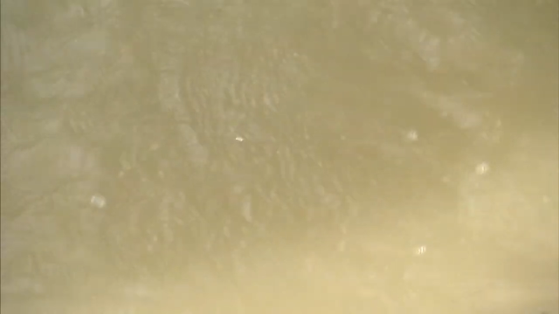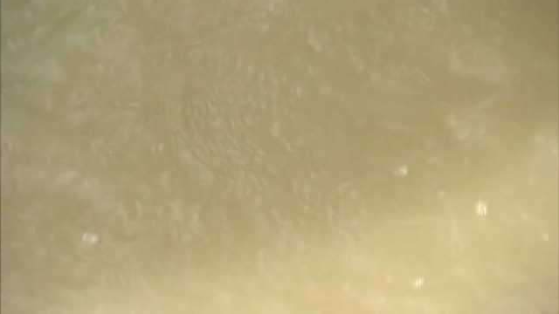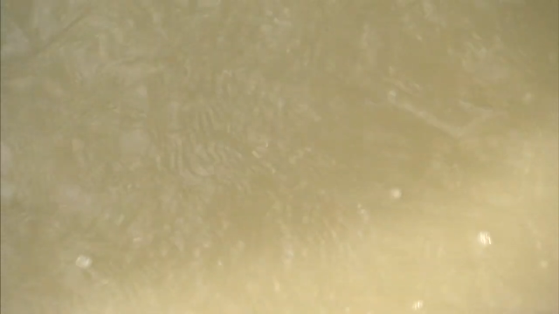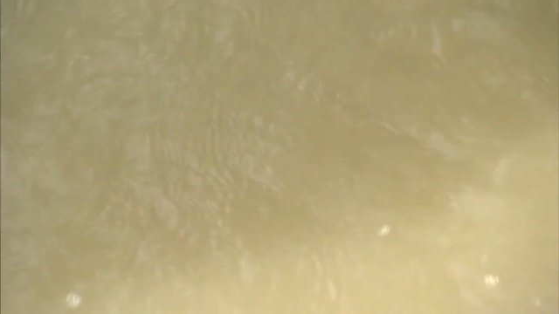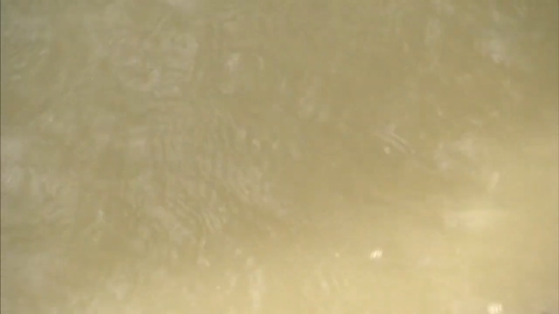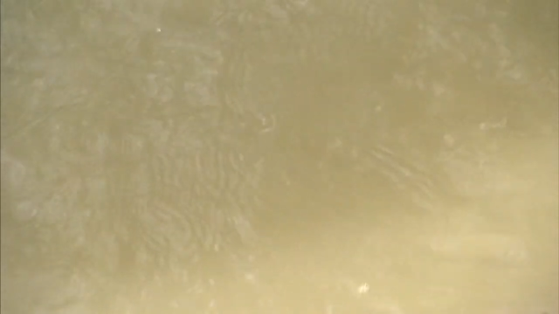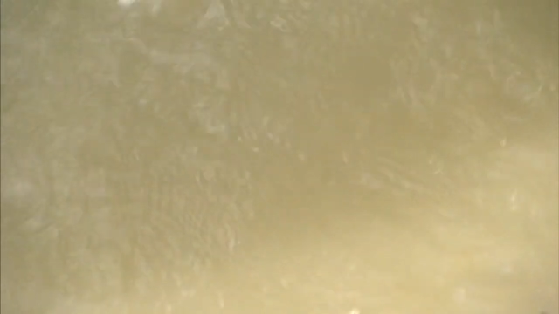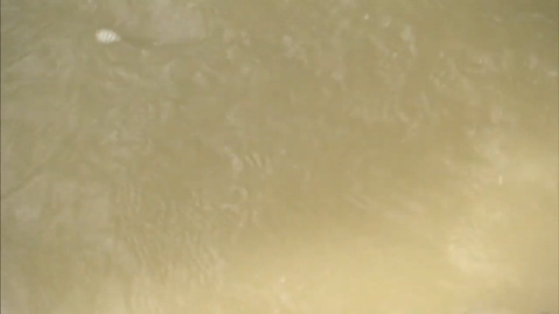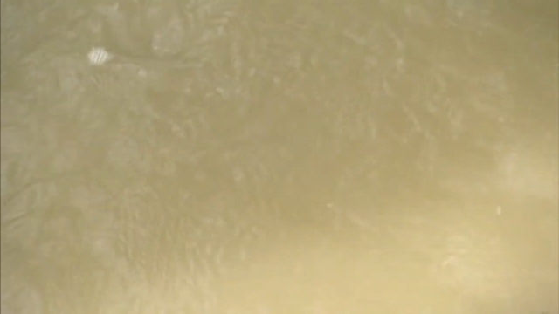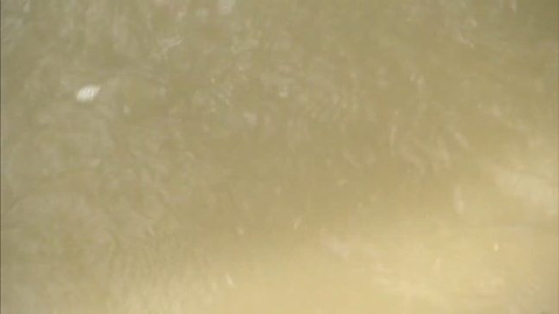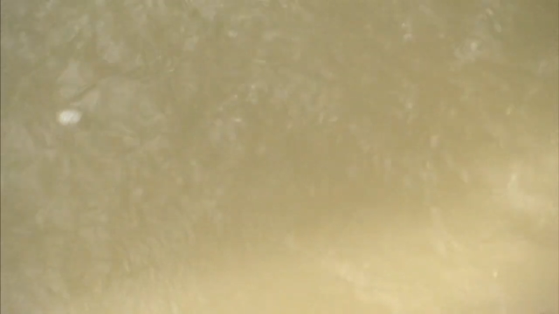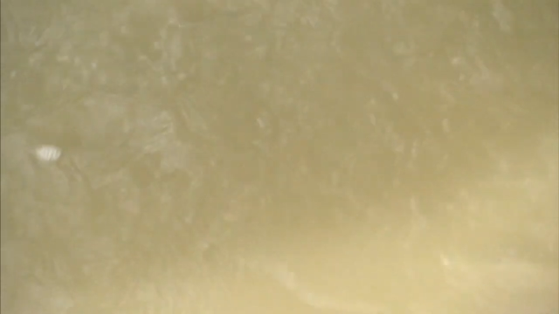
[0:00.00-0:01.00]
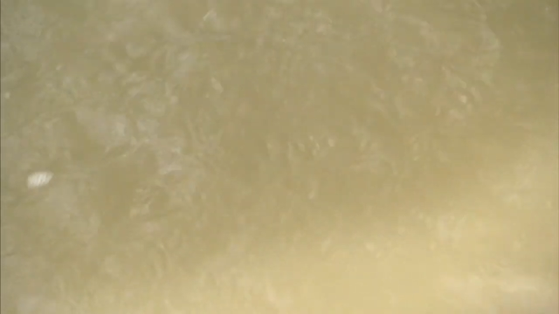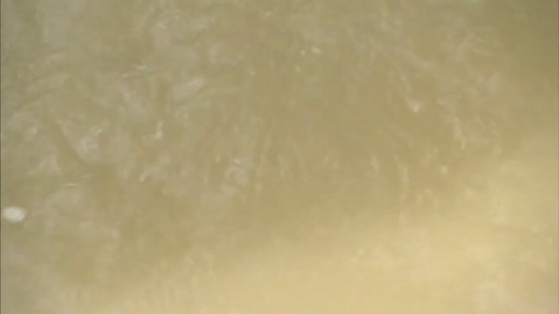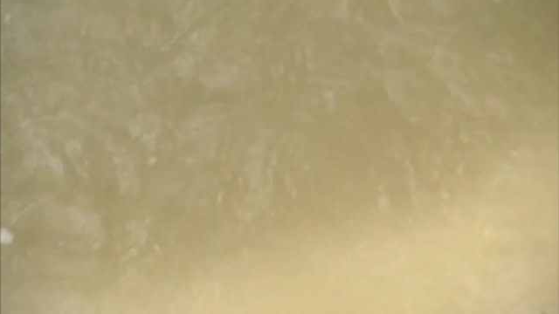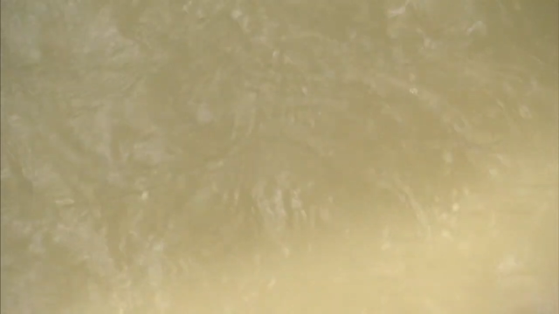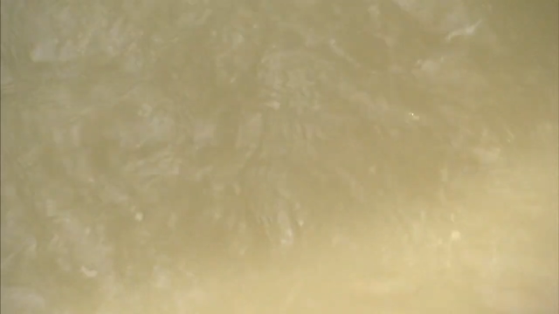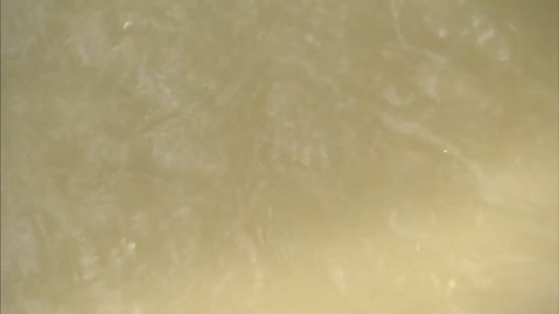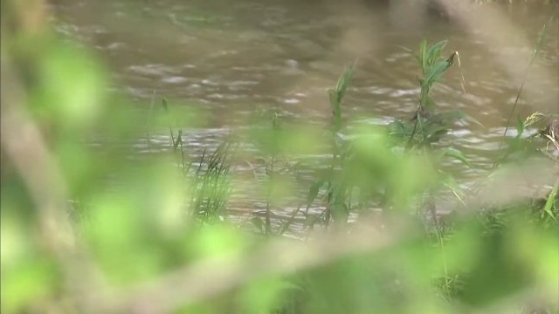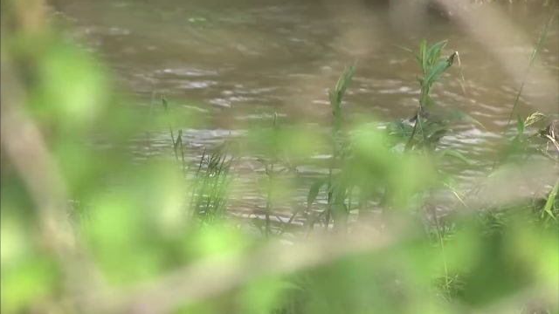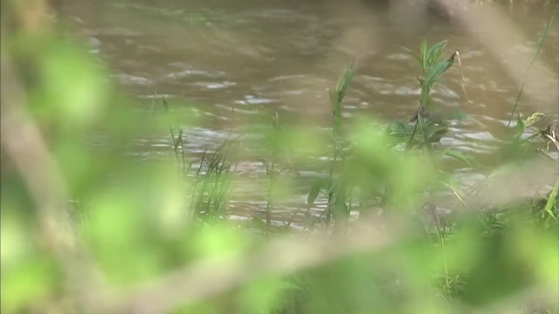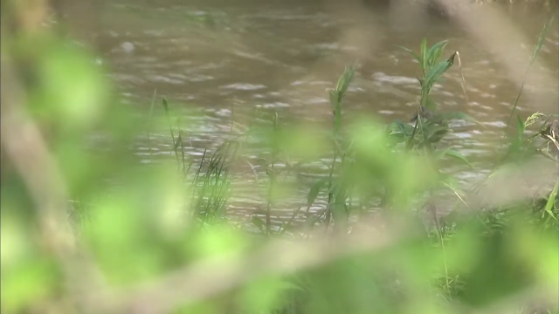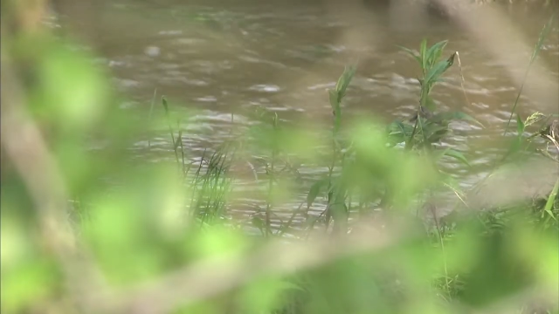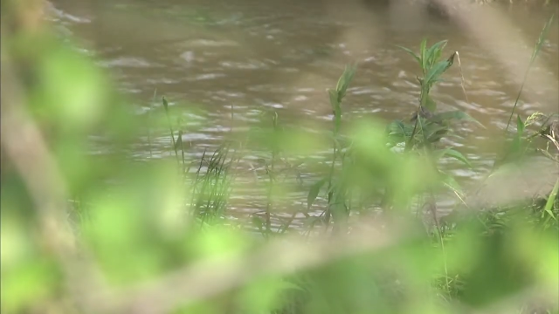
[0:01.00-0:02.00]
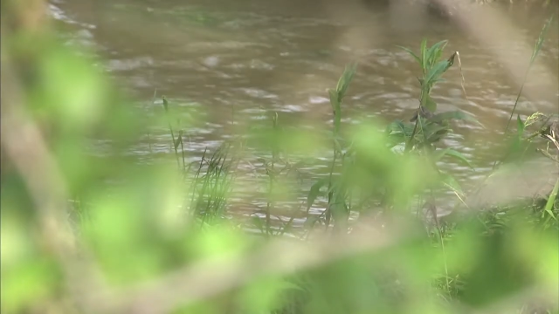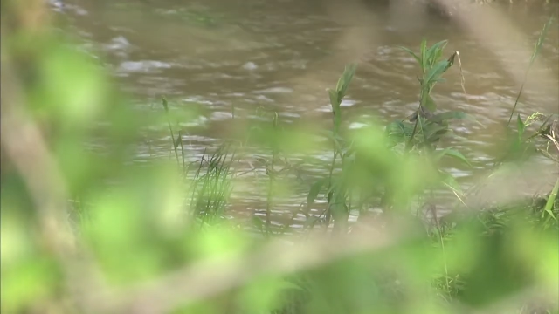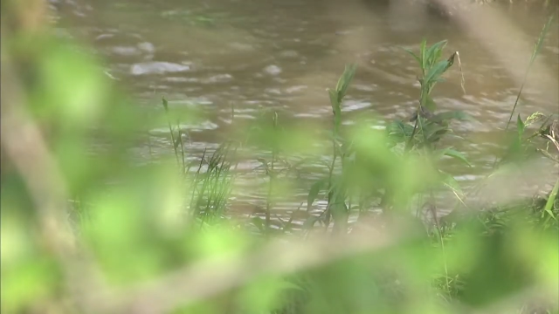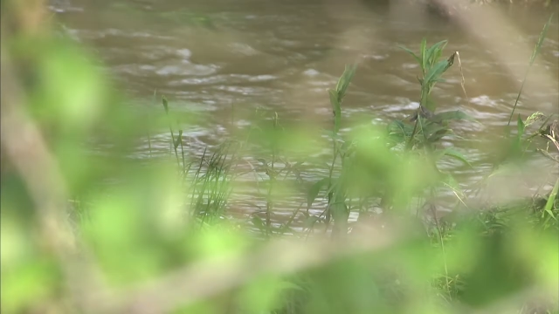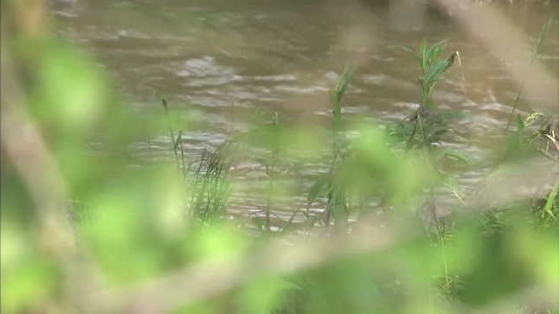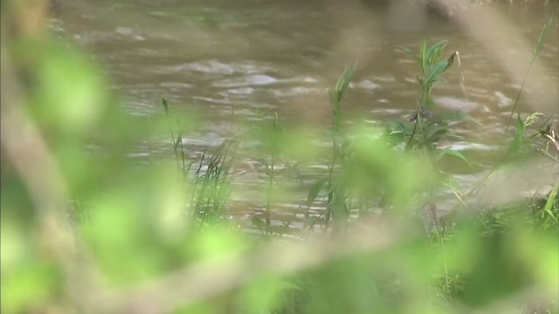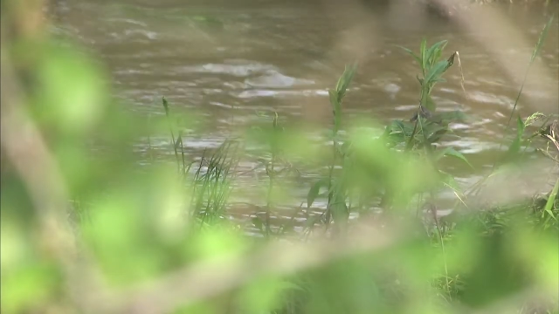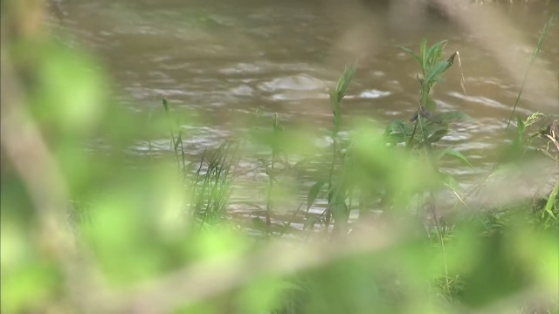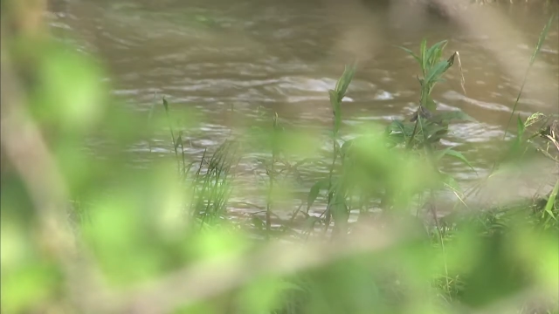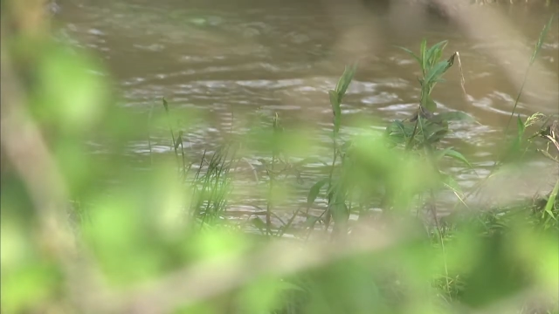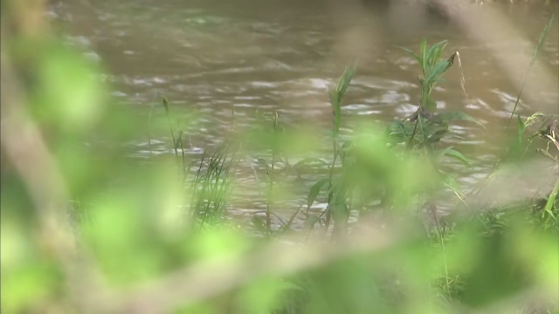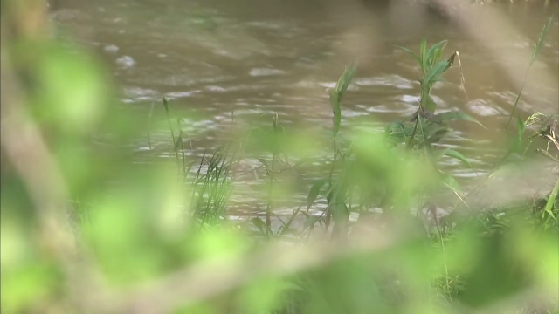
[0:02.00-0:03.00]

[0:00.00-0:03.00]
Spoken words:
No face is visible, so there are no lips to read.